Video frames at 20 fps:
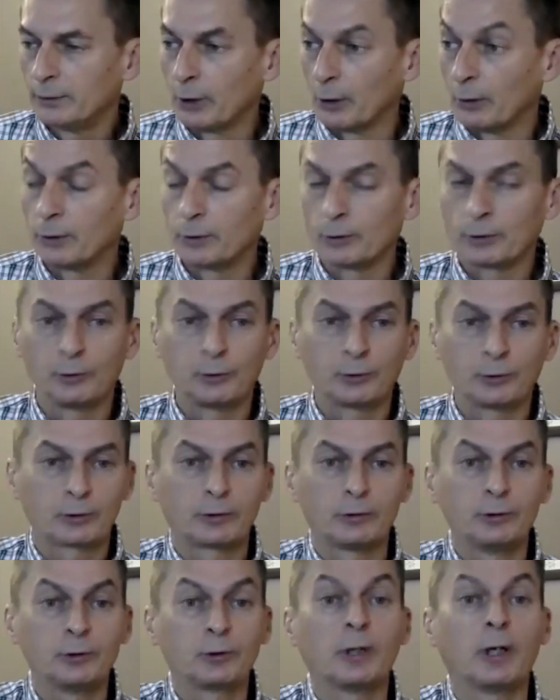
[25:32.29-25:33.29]
know,
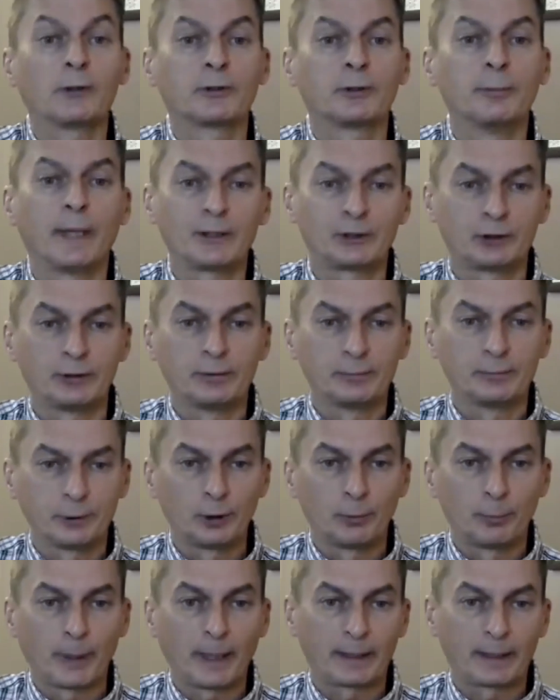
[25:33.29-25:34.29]
you can't imagine,
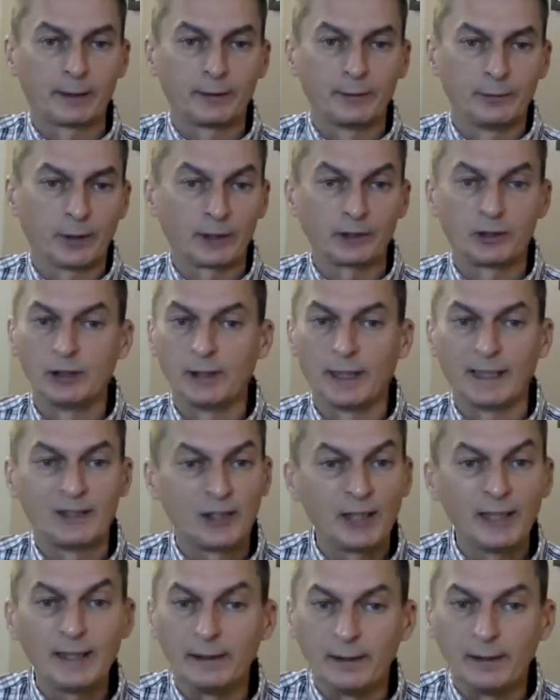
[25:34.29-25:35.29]
you know, back in
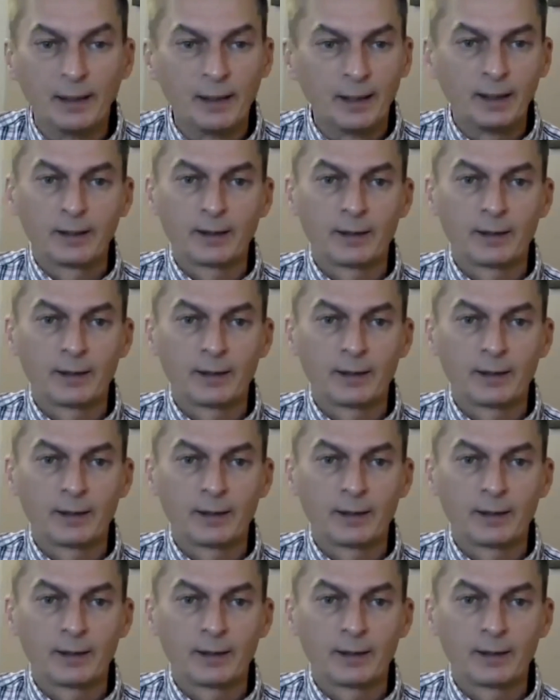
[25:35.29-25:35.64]
1918,